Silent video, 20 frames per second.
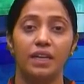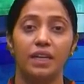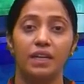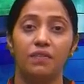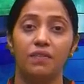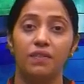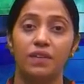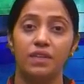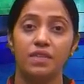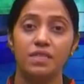
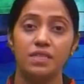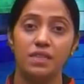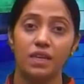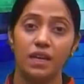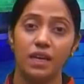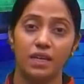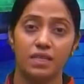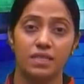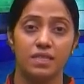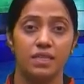inverse
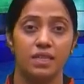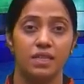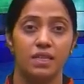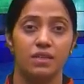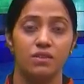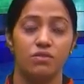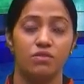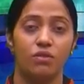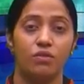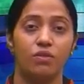x.
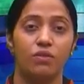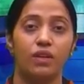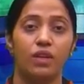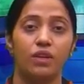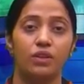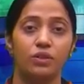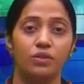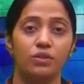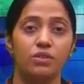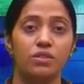So we will
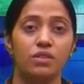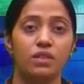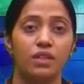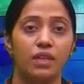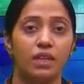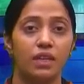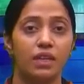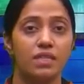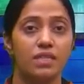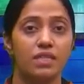use
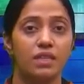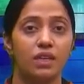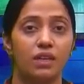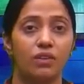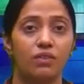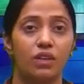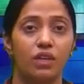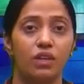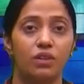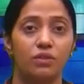t is
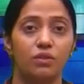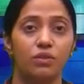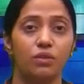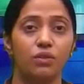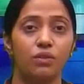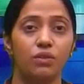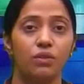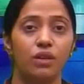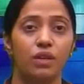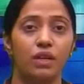equal
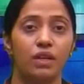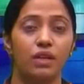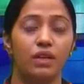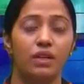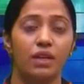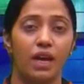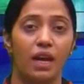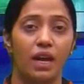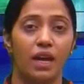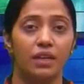to
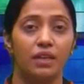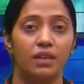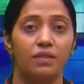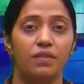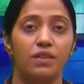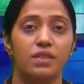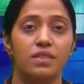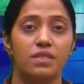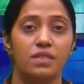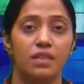tan
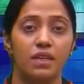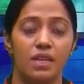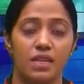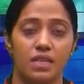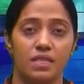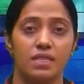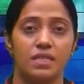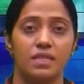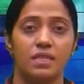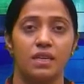inverse
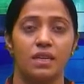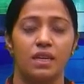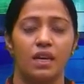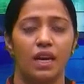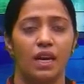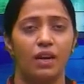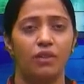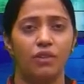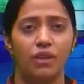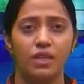x.
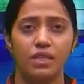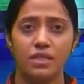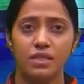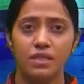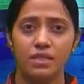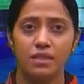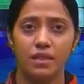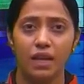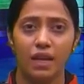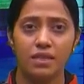And what
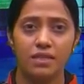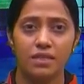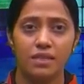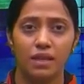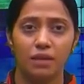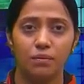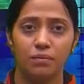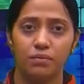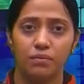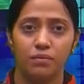is the next
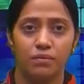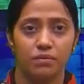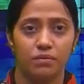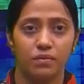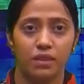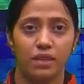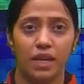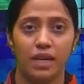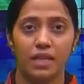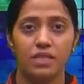step?
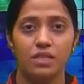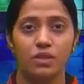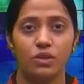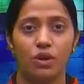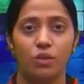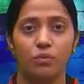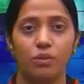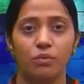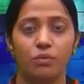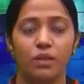That is a
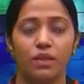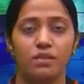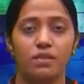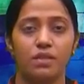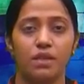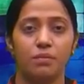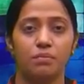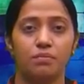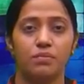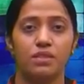common method
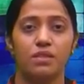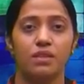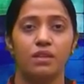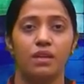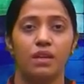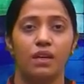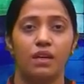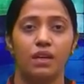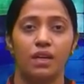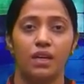steps.
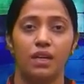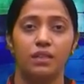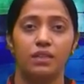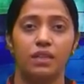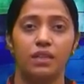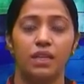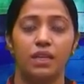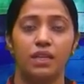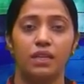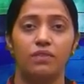Take
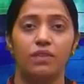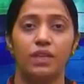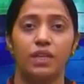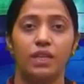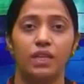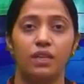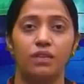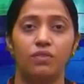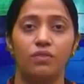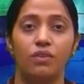the
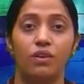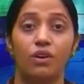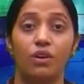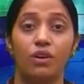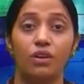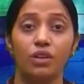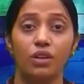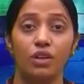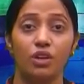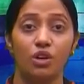derivative
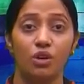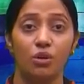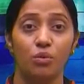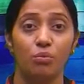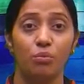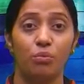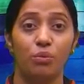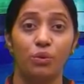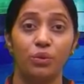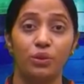on
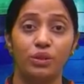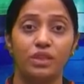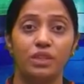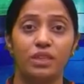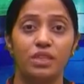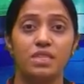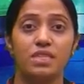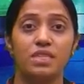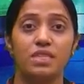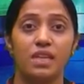both
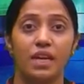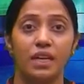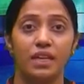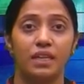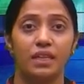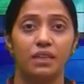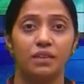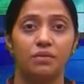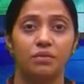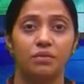the side.